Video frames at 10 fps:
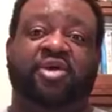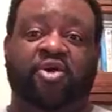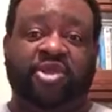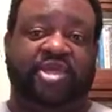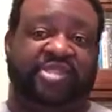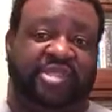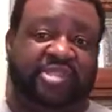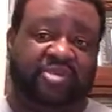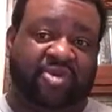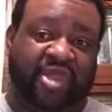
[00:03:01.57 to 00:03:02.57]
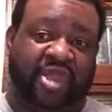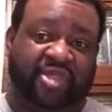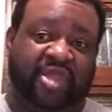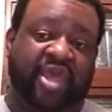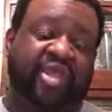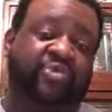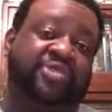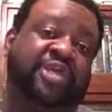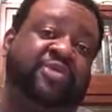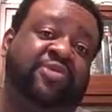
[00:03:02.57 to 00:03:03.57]
only exists in your head, and you
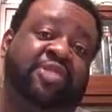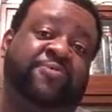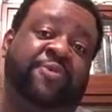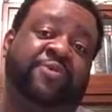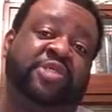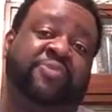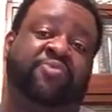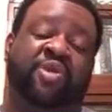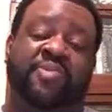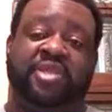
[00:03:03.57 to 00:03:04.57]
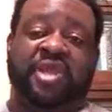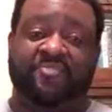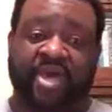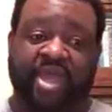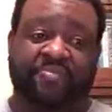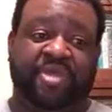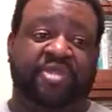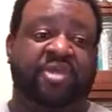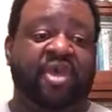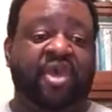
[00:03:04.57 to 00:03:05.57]
set yourself up for disappointment, in my
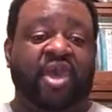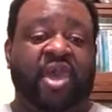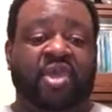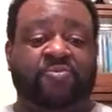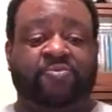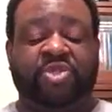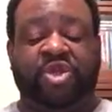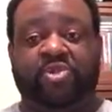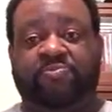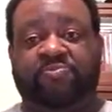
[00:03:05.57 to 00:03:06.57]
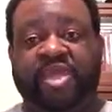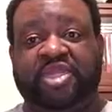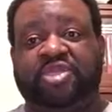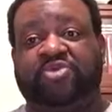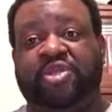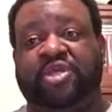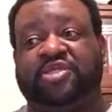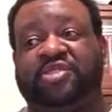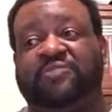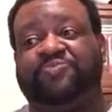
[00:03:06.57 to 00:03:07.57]
opinion. And there are many
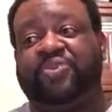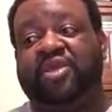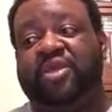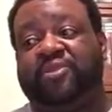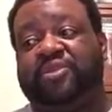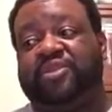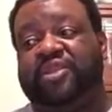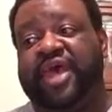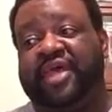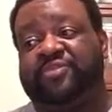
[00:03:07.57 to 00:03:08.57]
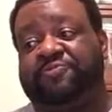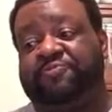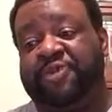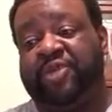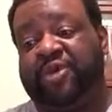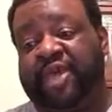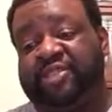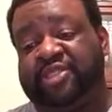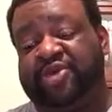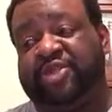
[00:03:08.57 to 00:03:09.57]
critics that feel
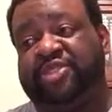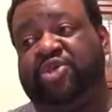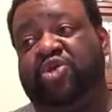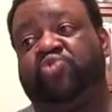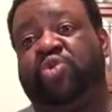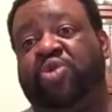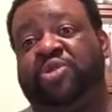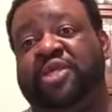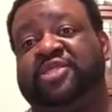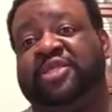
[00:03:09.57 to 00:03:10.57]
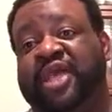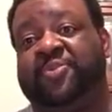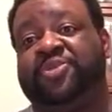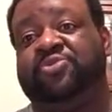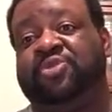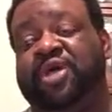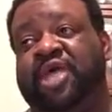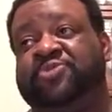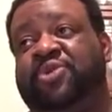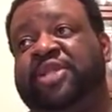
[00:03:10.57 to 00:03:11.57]
as though that their word is the absolute
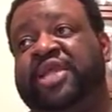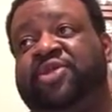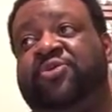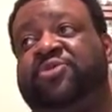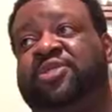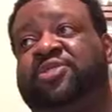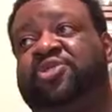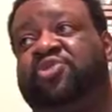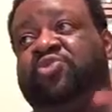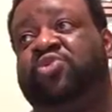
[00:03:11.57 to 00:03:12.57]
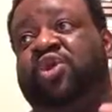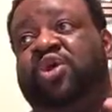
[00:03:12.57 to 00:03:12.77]
gospel, and they use it to